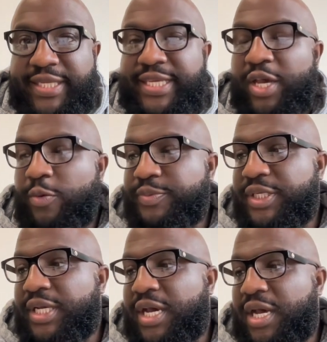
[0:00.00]
he helped
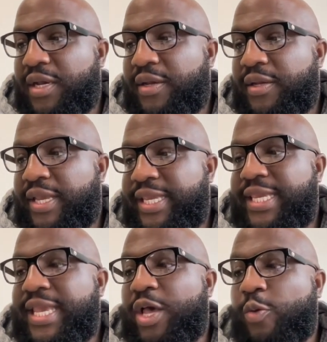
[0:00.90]

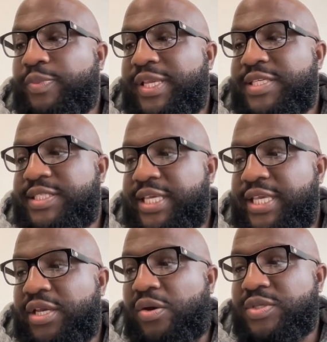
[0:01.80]
these
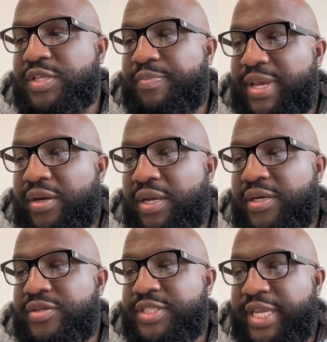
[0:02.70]
CEOs to better
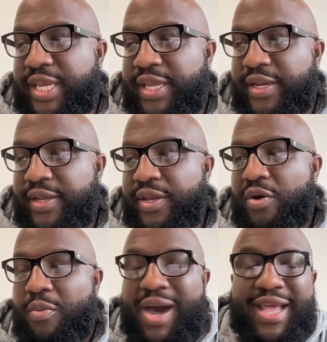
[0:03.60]
understand
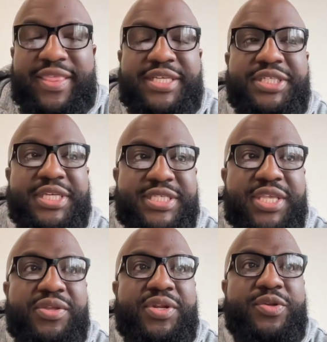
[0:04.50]
why they should
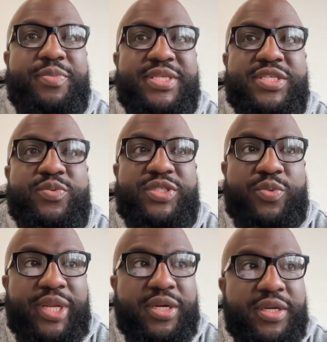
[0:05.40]
continue to do business with
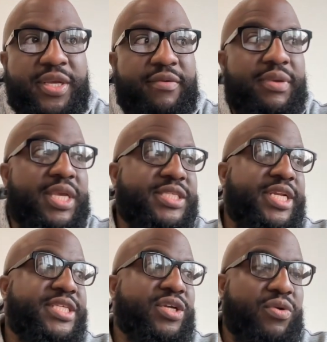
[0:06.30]
Twitter, because it
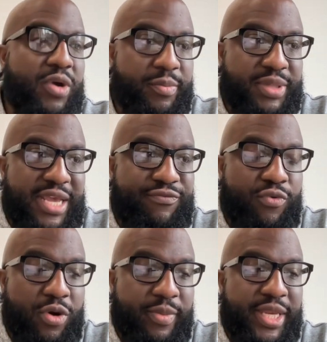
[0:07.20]
is a growing
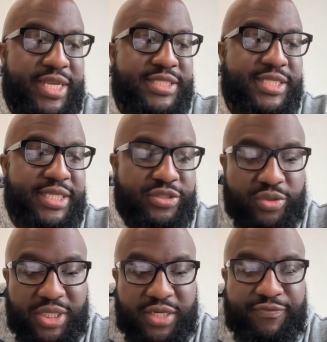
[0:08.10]
platform. It is a
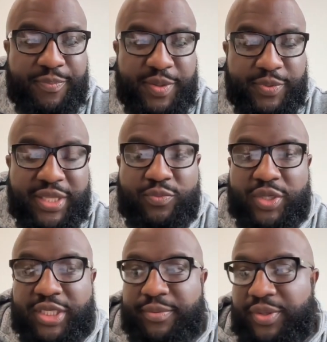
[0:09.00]
central hub for people that
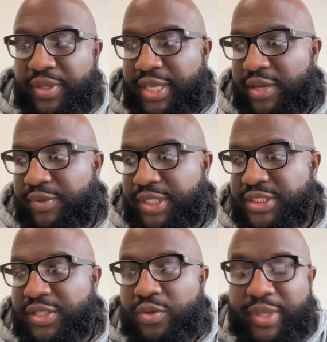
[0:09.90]
want to communicate with each
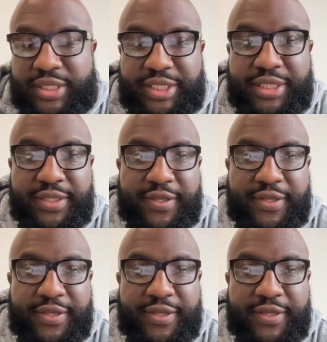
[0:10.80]
other quickly